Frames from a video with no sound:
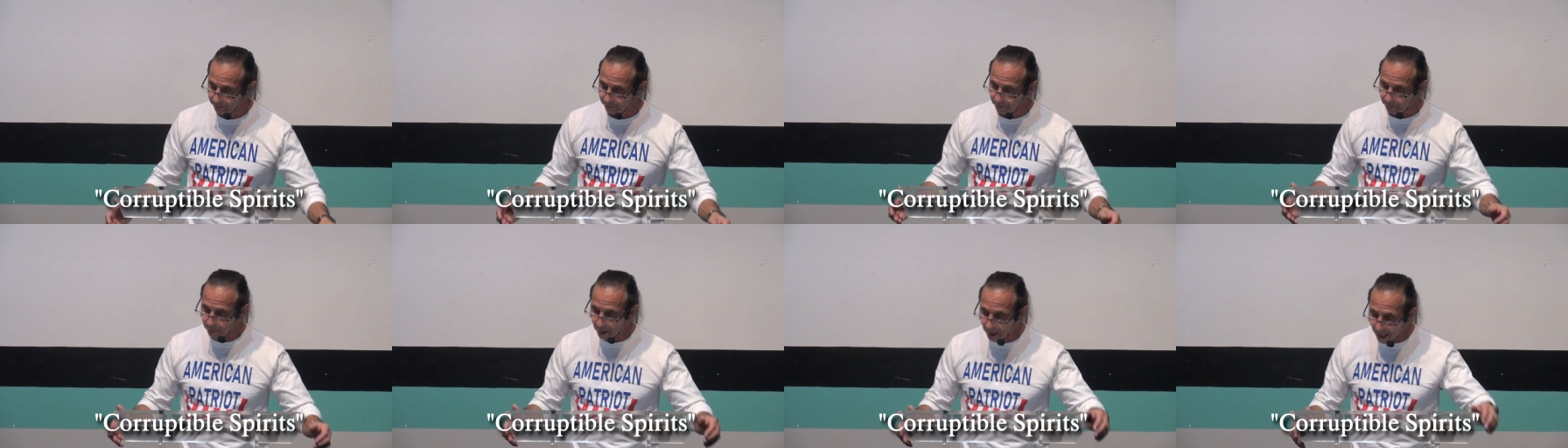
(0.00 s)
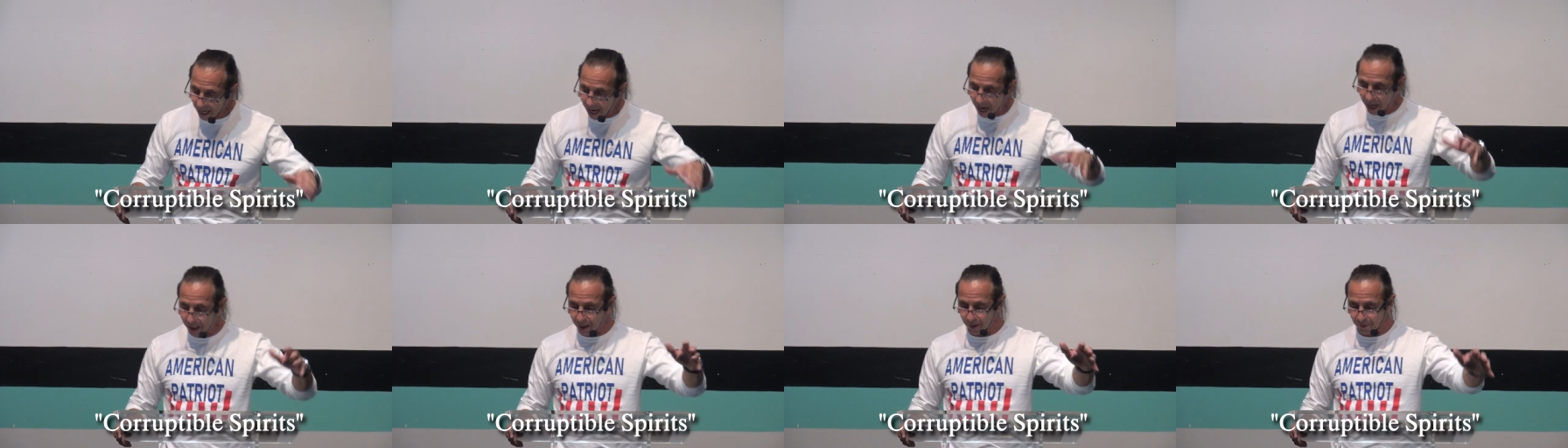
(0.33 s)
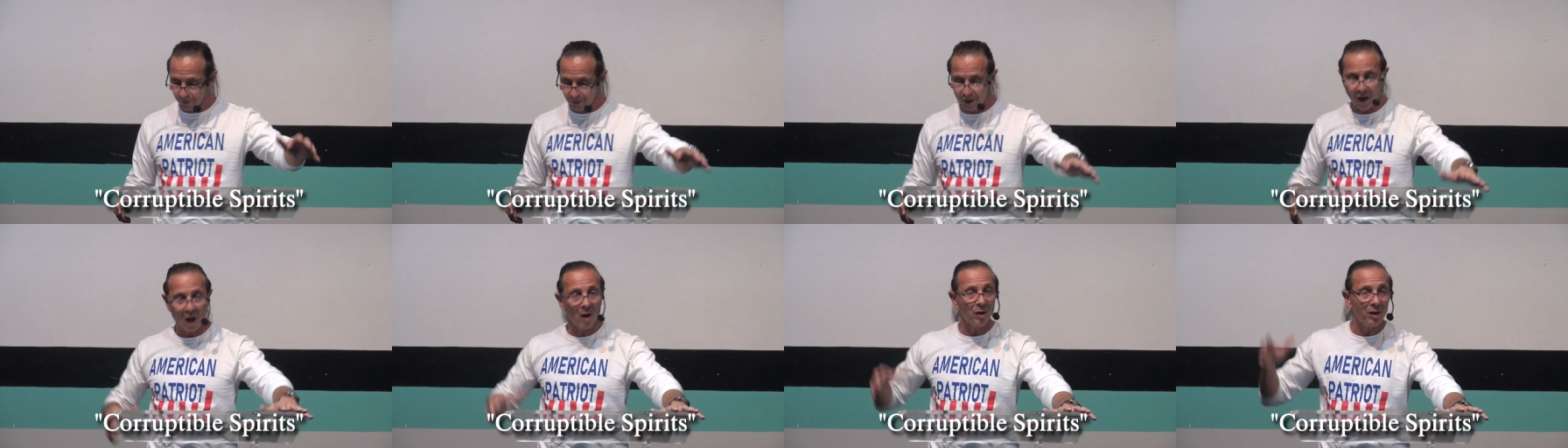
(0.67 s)

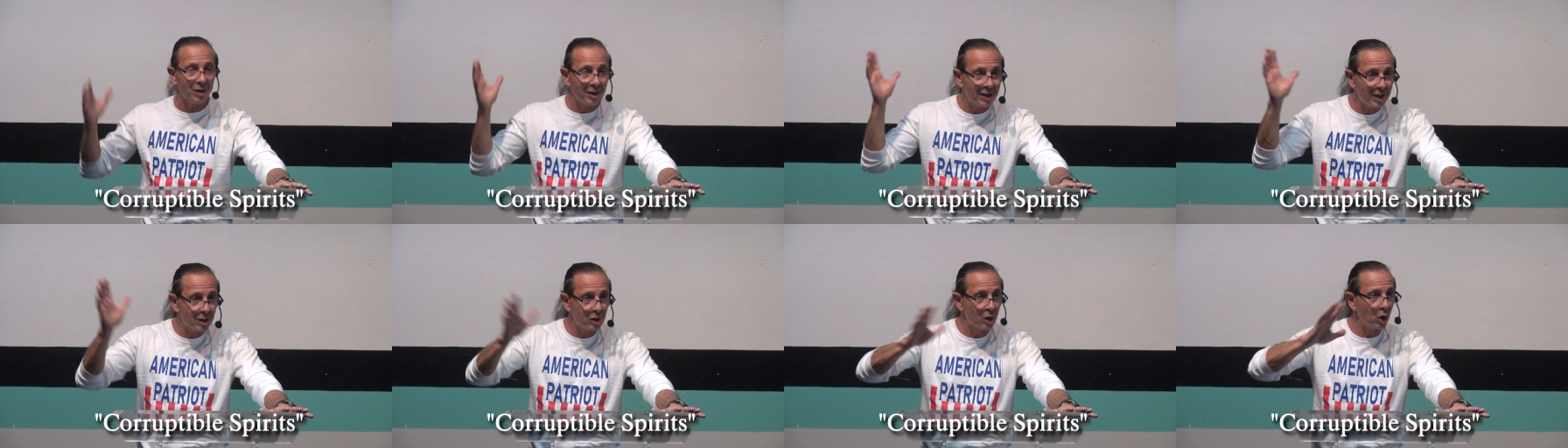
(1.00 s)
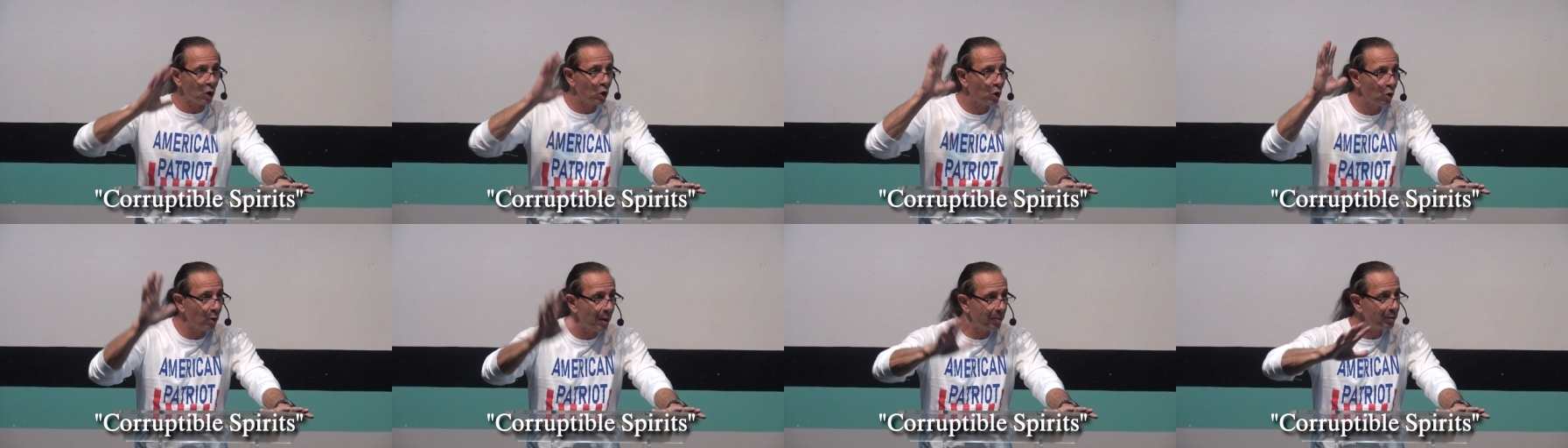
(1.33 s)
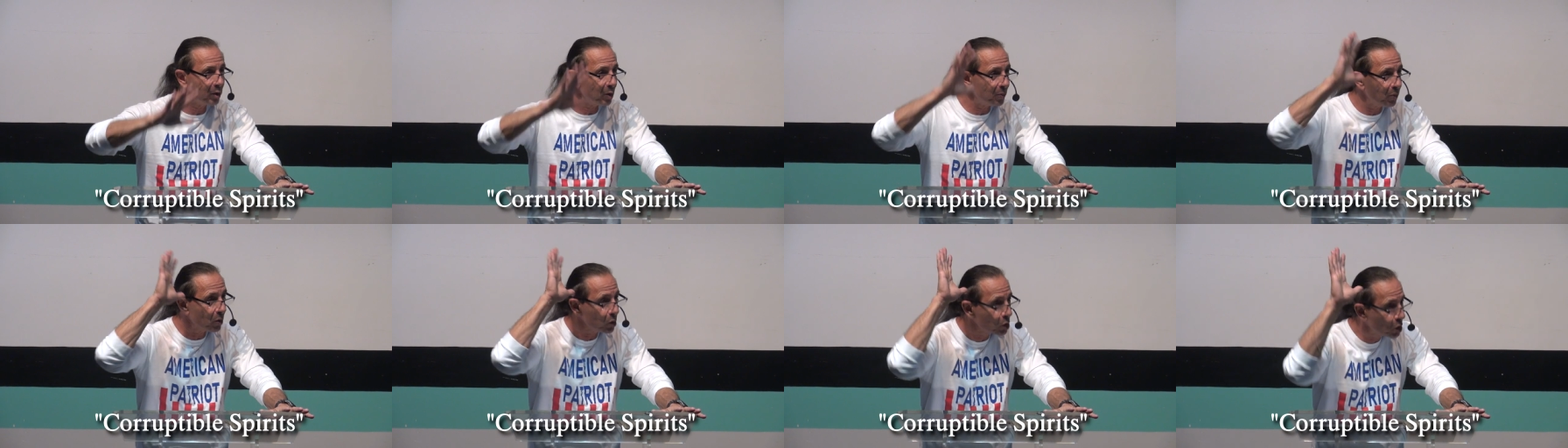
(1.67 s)
Pornography, all of these are
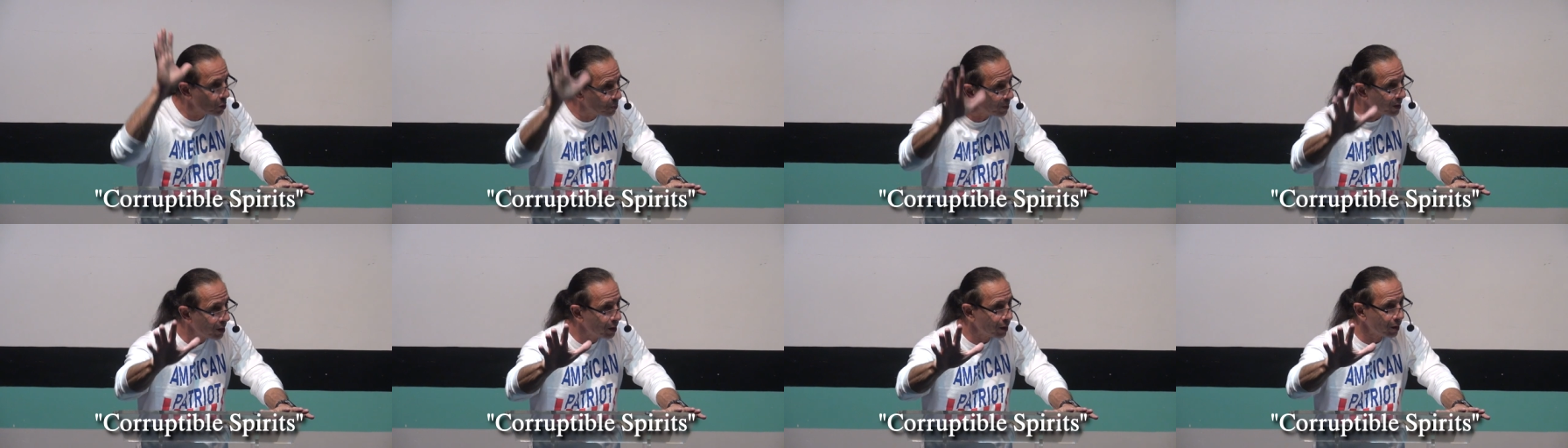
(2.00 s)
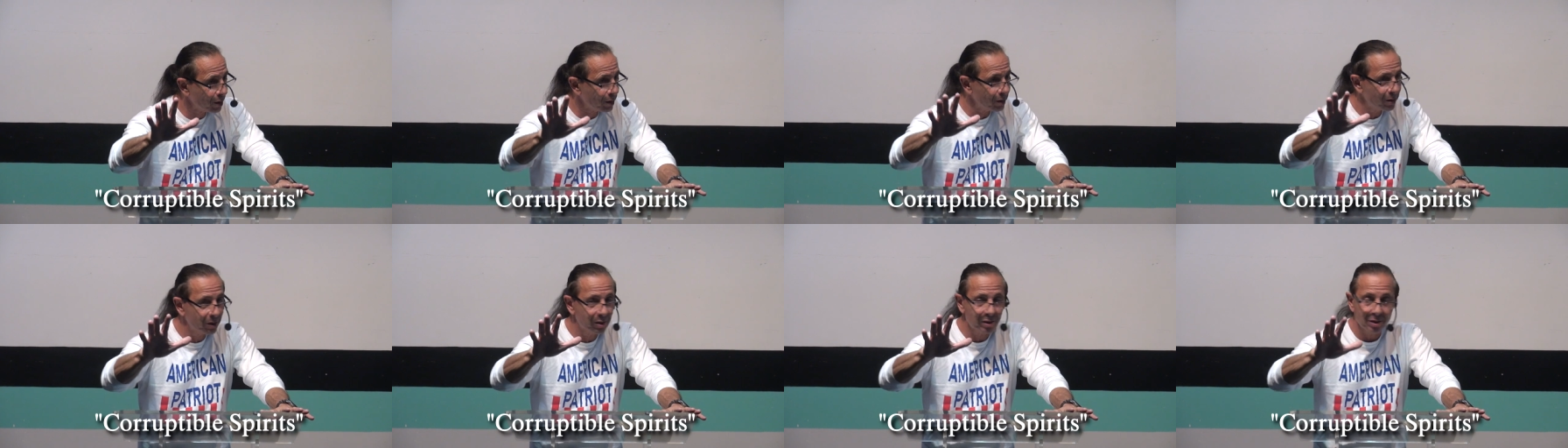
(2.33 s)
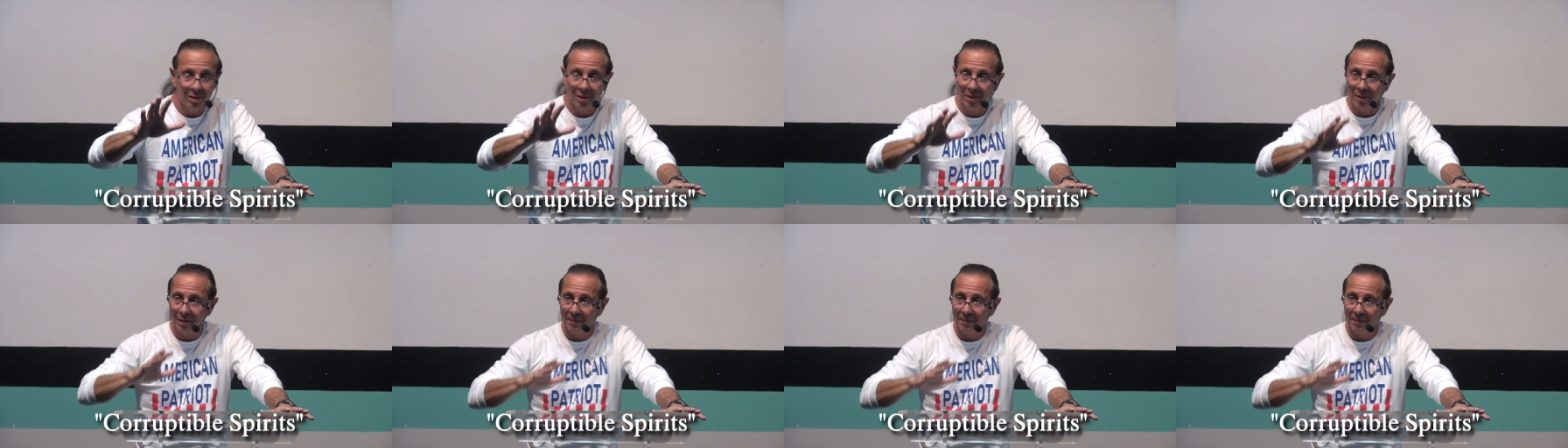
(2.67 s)
corruptible spirits.